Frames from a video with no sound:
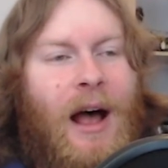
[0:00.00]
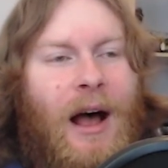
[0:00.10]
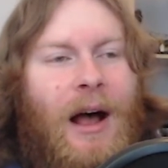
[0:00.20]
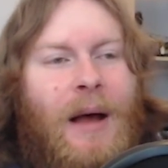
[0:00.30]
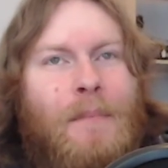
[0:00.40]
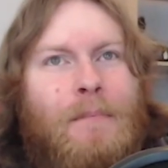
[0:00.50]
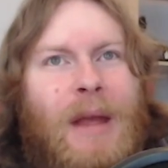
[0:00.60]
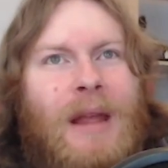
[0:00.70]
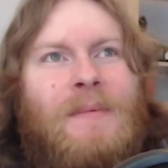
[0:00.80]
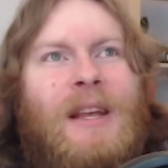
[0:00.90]
uh,
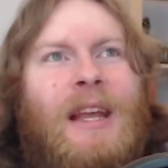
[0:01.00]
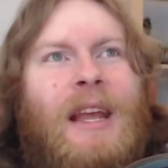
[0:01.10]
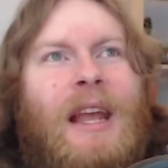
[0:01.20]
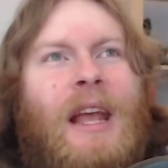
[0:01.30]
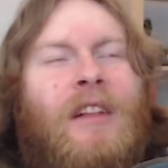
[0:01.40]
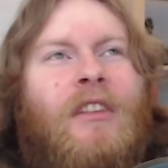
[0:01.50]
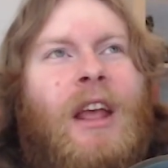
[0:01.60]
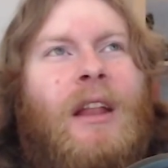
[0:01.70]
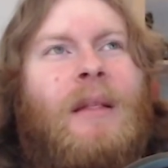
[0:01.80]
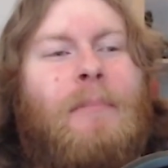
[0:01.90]
maybe it's
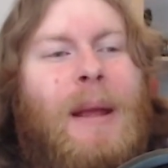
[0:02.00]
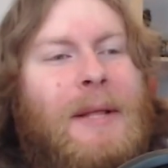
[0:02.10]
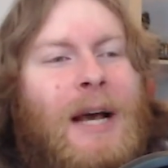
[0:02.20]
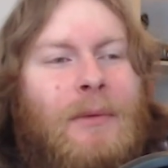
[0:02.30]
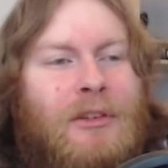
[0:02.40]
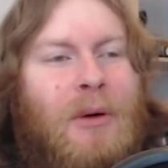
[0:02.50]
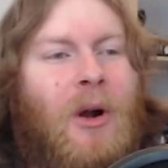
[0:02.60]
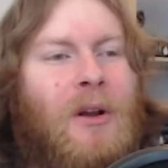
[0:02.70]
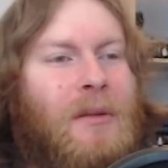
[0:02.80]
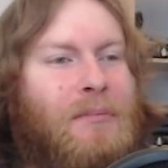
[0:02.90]
it, maybe that was
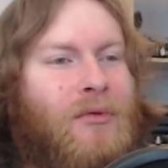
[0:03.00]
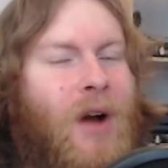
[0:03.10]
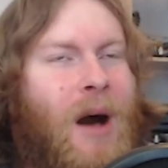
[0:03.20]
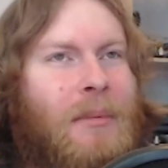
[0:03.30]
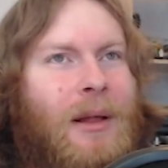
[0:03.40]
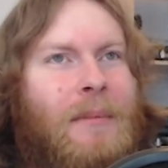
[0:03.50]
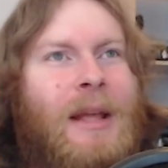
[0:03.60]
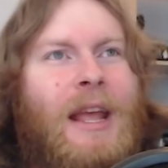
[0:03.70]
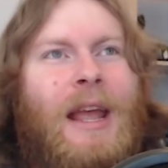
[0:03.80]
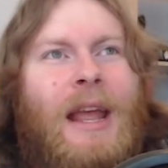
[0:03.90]
part of the problem
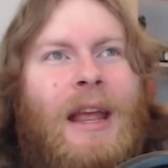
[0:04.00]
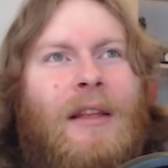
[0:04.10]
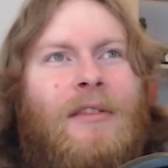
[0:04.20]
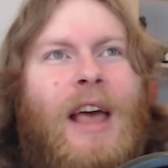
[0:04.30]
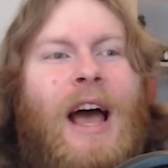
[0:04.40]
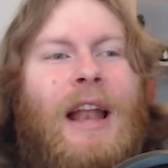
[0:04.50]
is that